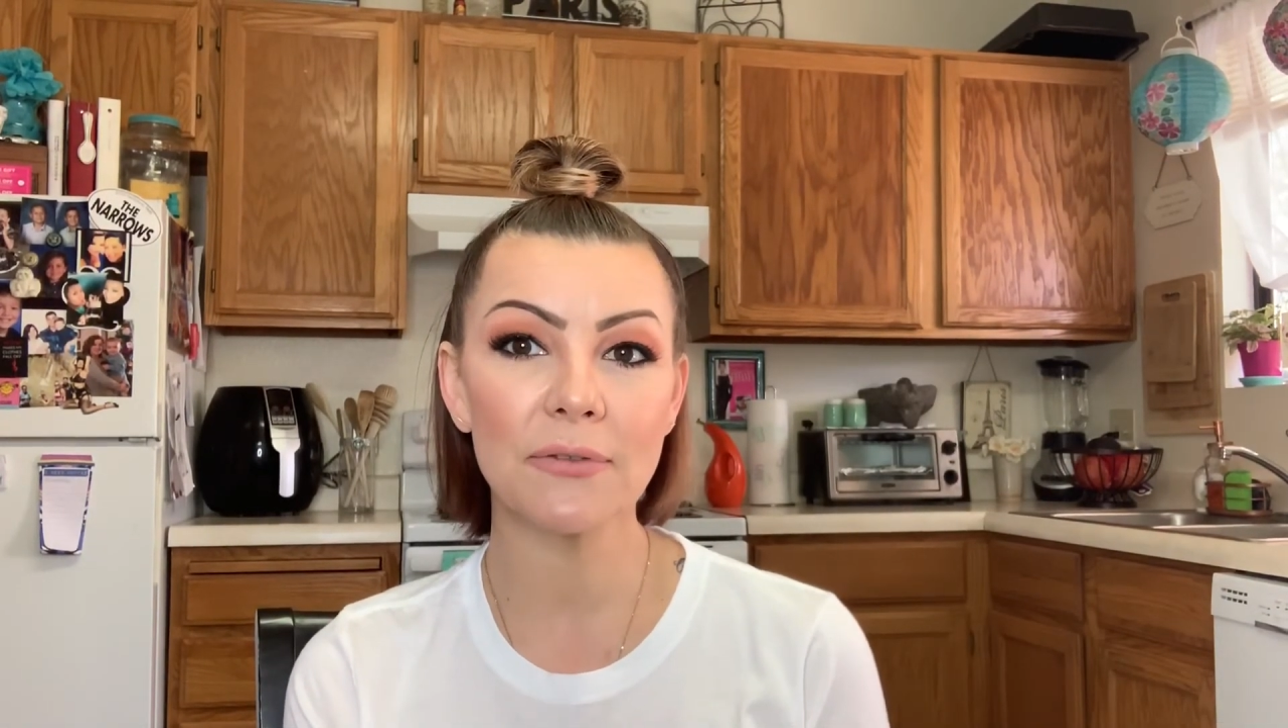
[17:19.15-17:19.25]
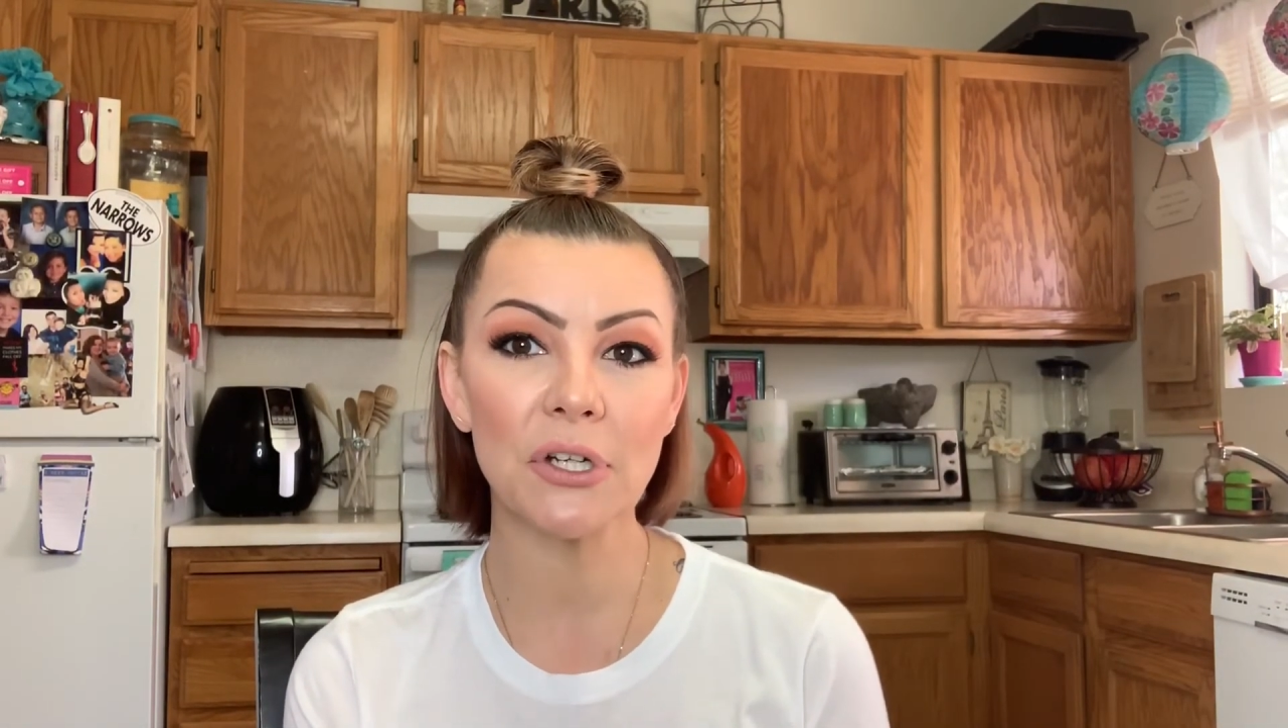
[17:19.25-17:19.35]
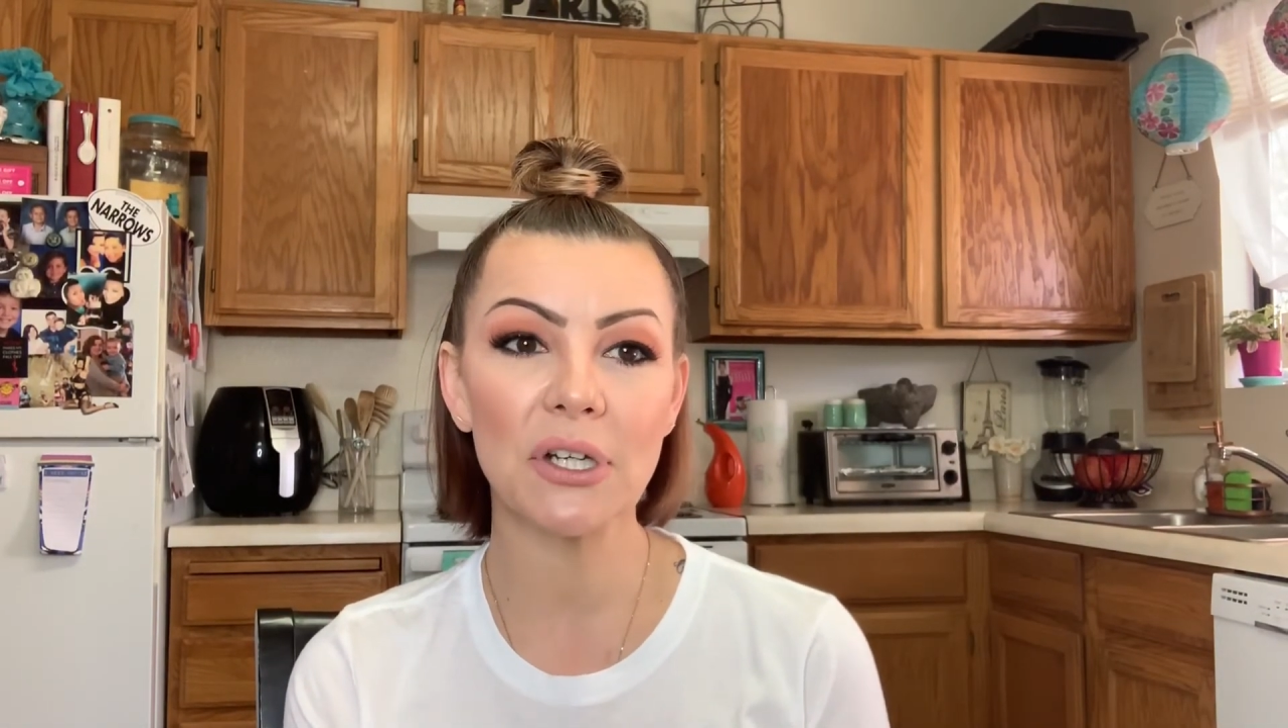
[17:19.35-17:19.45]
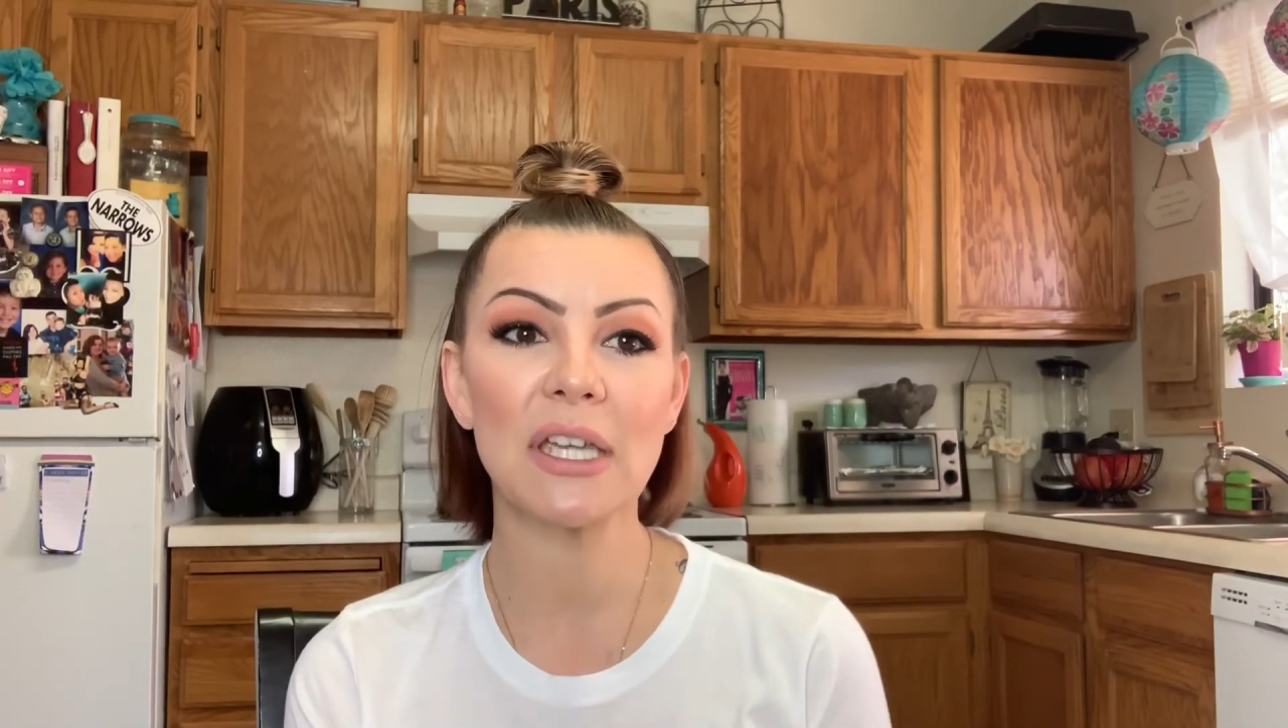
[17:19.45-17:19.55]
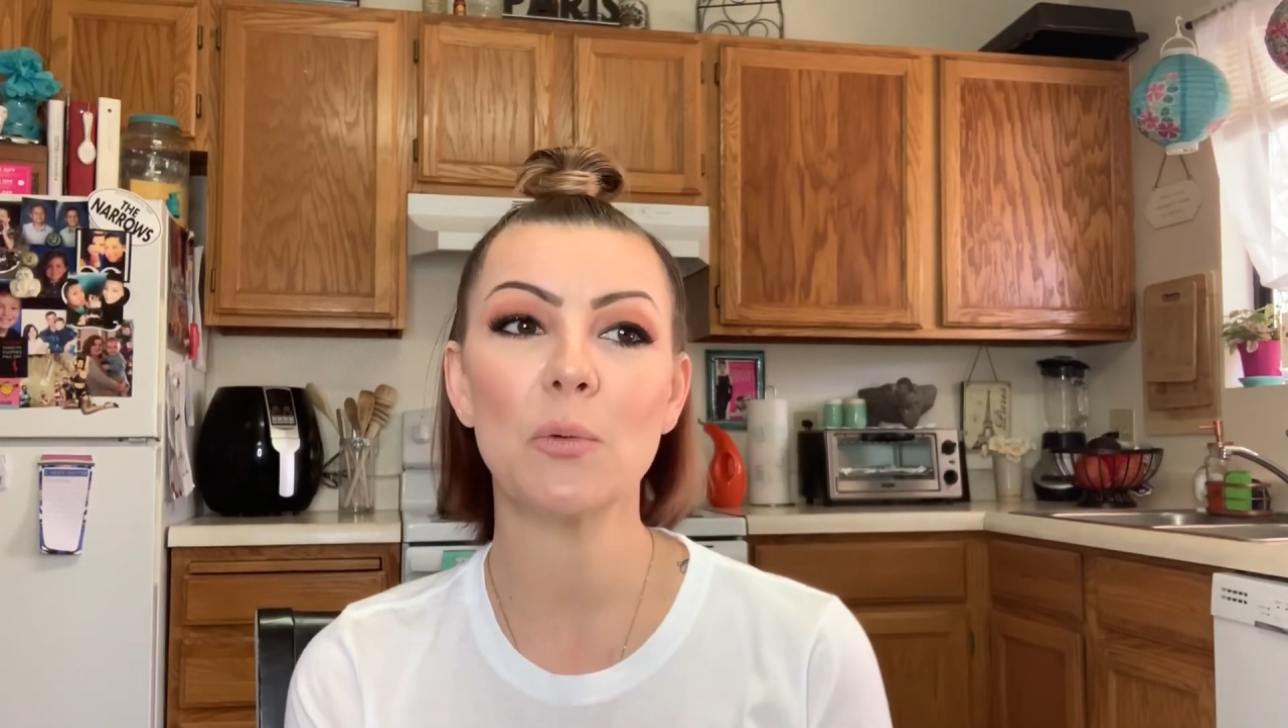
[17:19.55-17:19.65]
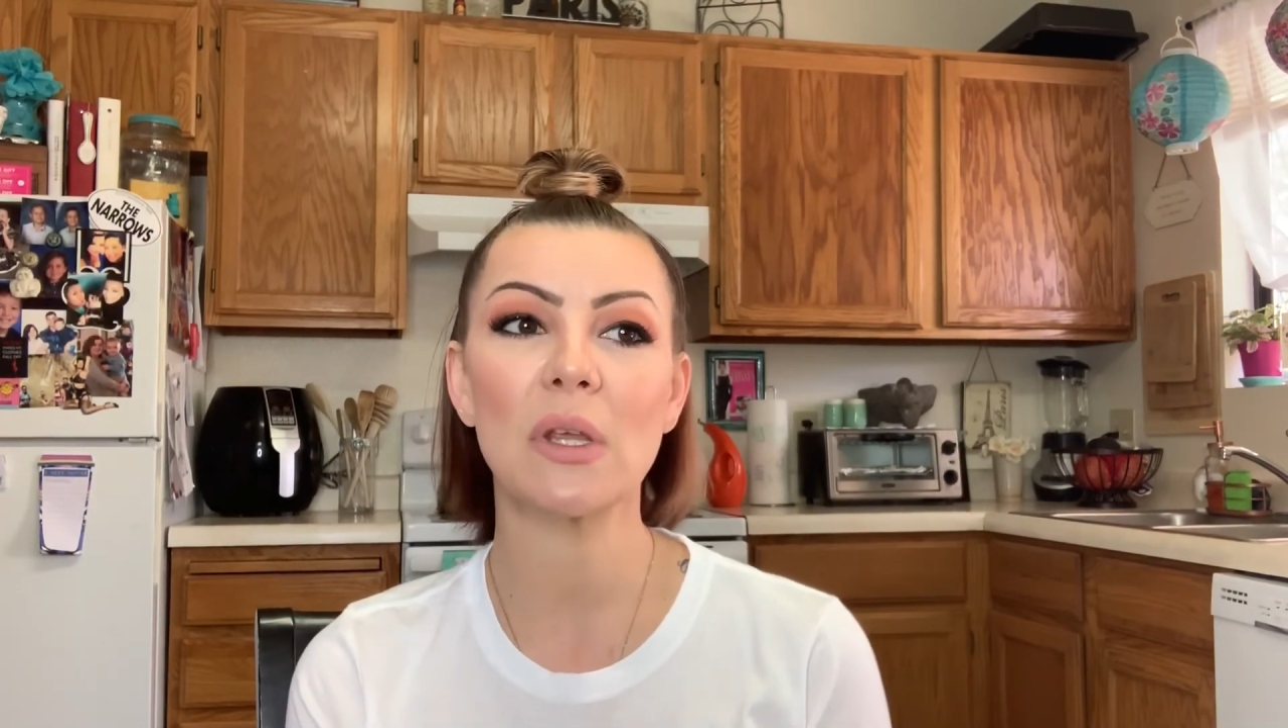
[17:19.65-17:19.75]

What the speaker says: cooking.